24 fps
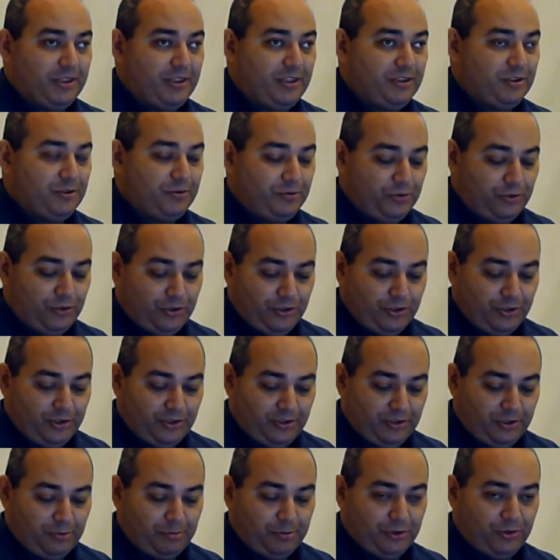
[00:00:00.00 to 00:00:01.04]
which shows
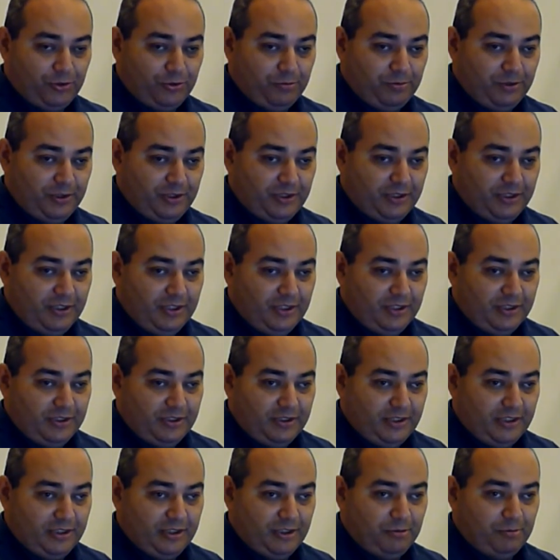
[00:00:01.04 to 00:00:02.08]
the viability of
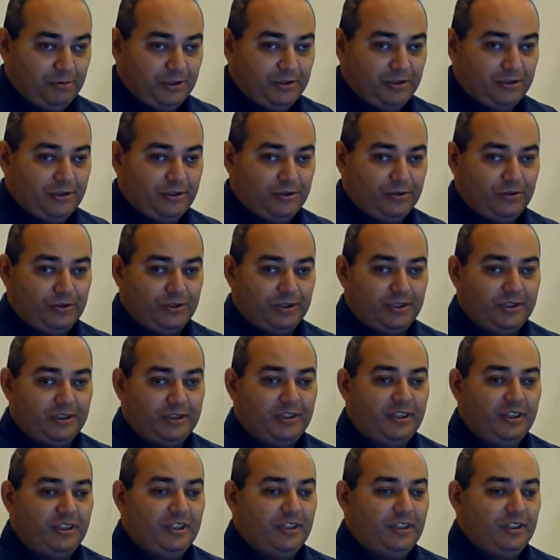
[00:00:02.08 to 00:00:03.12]
this methodology.
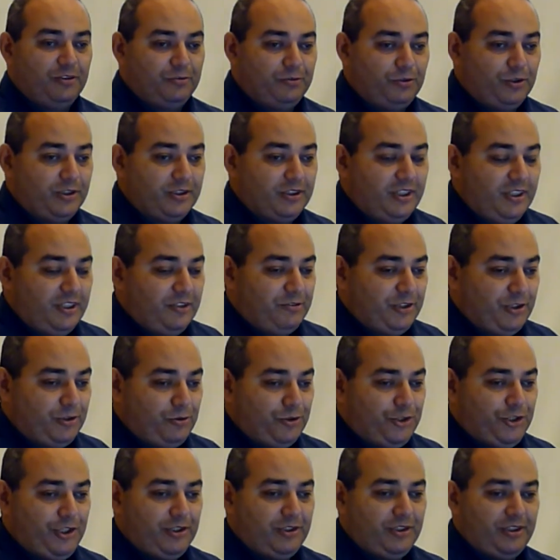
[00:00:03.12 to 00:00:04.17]
In
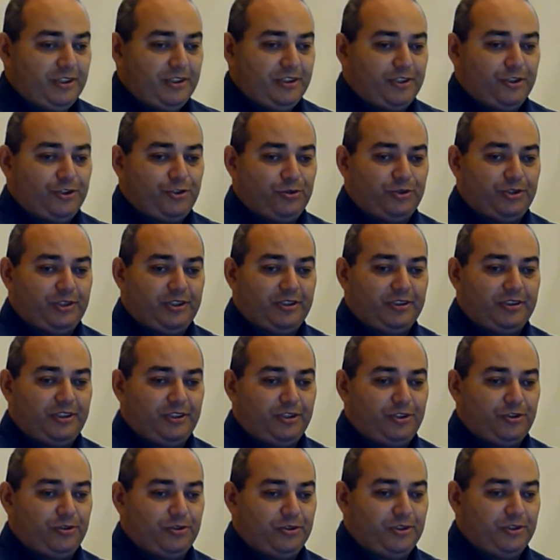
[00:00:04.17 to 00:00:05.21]
conclusion, I would like to say
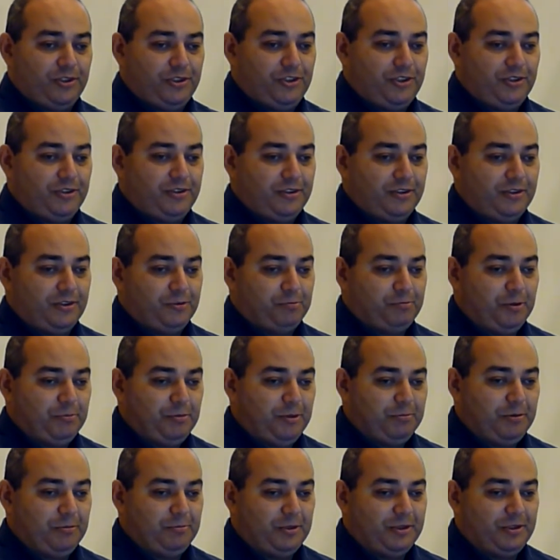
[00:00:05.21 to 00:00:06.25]
that besides
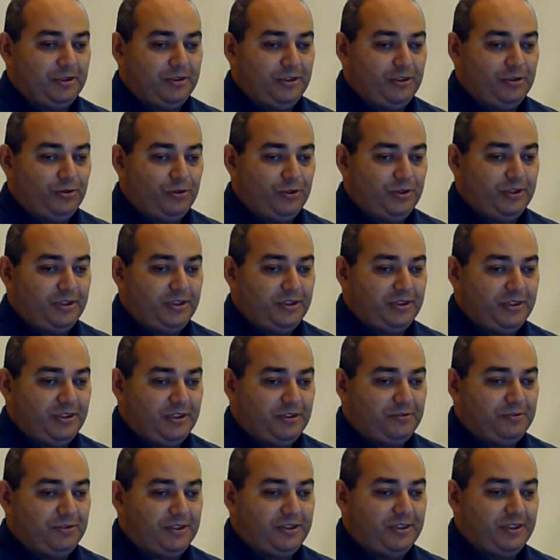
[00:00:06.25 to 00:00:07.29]
methodology,
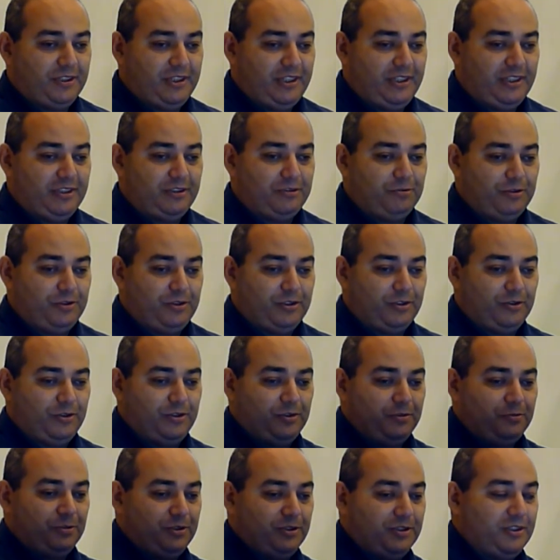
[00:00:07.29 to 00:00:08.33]
there
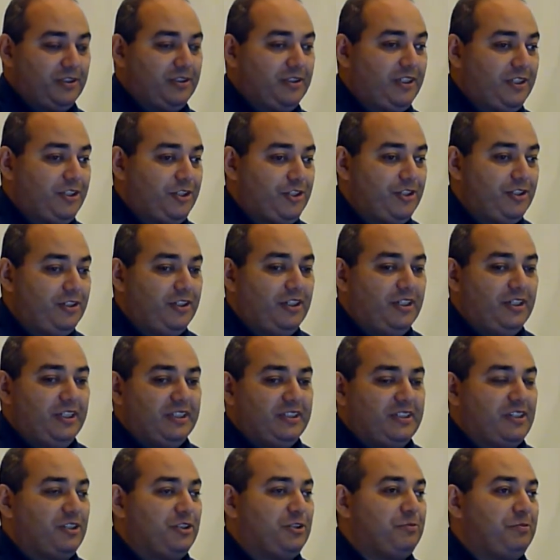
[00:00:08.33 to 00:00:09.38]
are some tasks
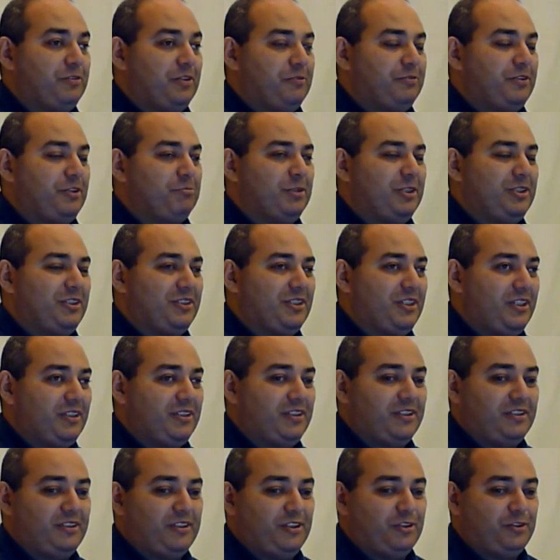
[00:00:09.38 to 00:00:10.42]
of automation and
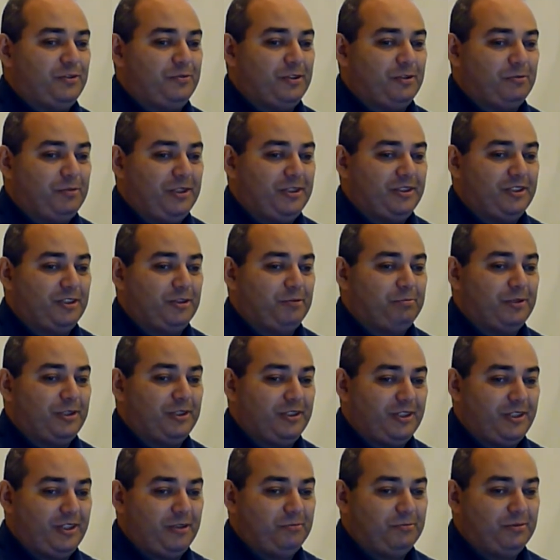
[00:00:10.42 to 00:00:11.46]
transformation of
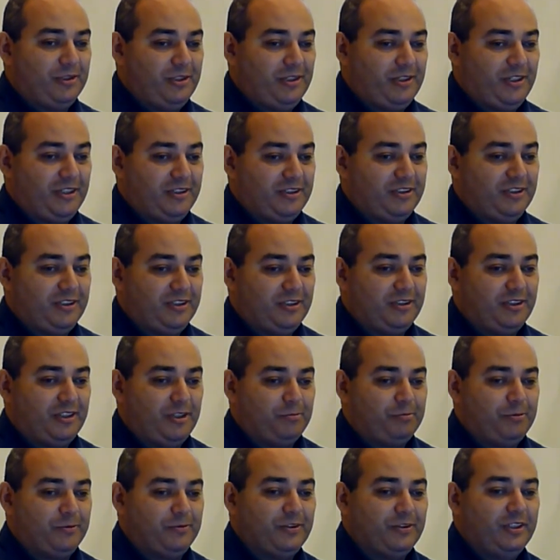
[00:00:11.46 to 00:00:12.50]
programs for different stages.
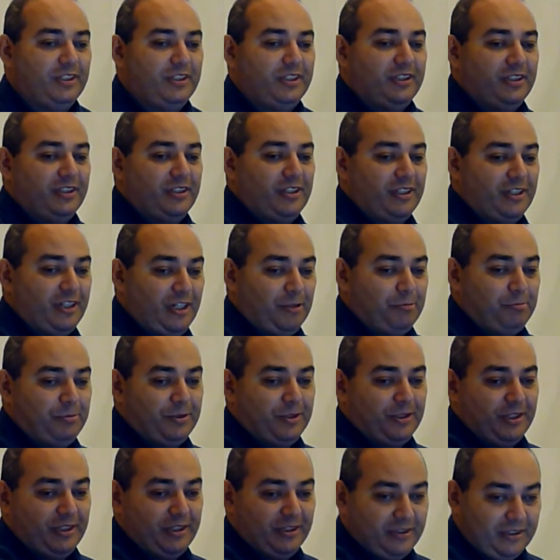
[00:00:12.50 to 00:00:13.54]
For wrapper,
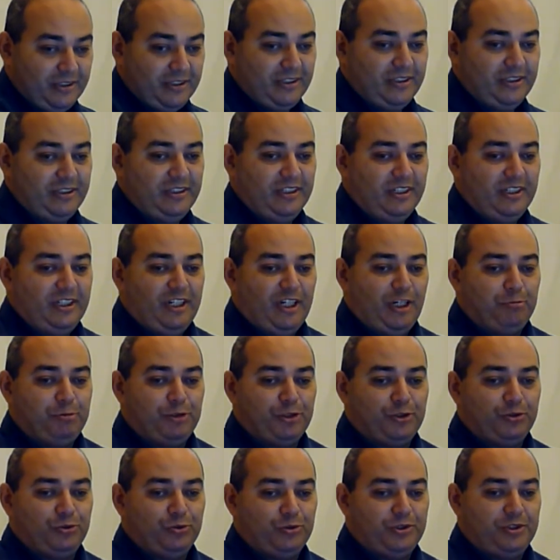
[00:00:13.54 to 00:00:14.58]
it's to
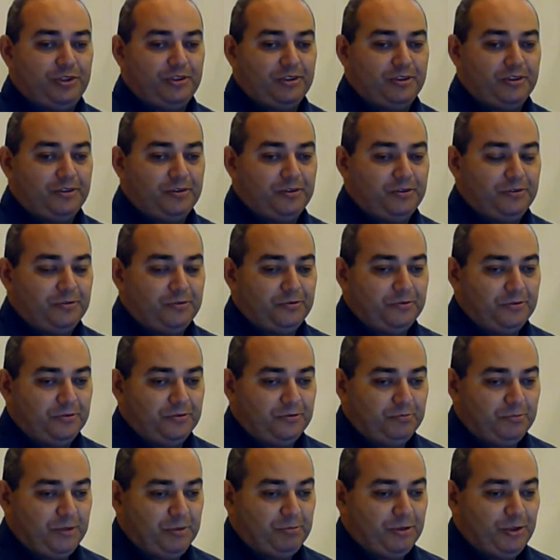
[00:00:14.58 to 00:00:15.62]

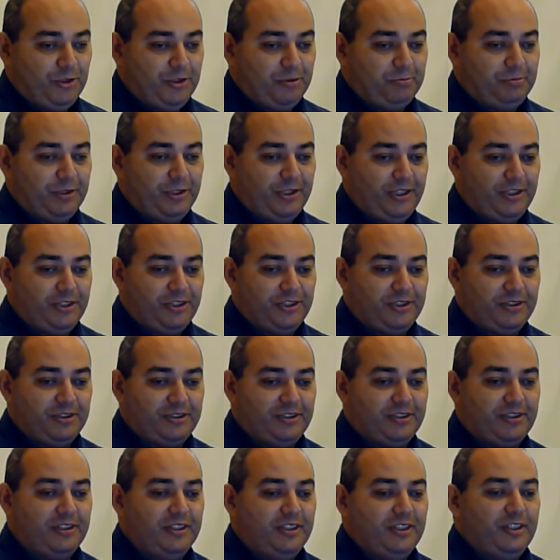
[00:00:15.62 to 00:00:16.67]
wrap memory
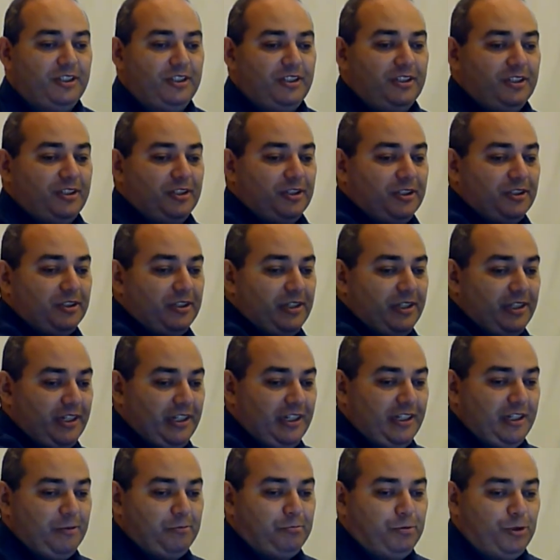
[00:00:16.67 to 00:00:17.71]
operations.
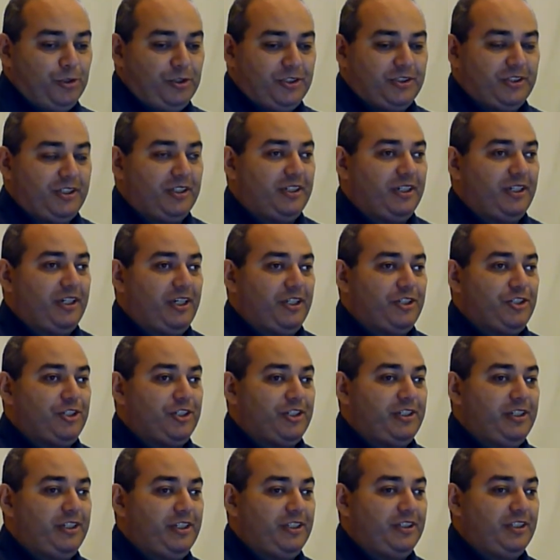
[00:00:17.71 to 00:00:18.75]
For hotline
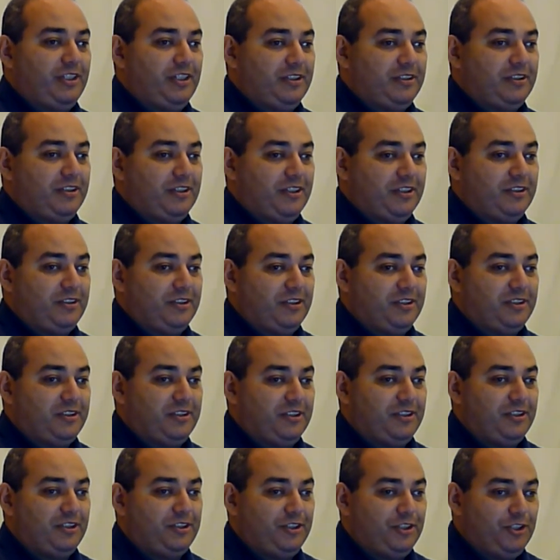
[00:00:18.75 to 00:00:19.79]
searching, it's some
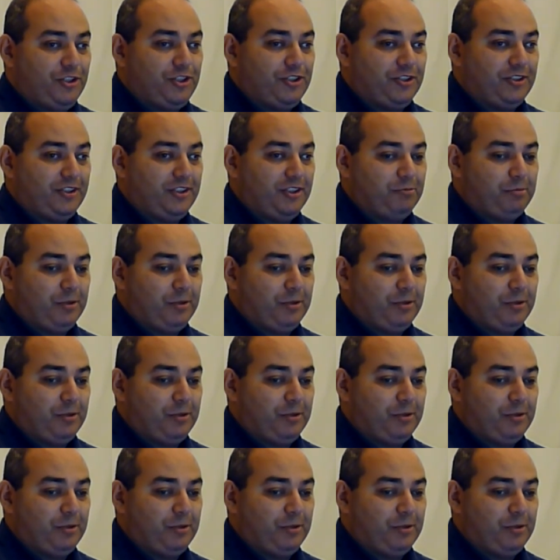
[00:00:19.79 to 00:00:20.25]
statistical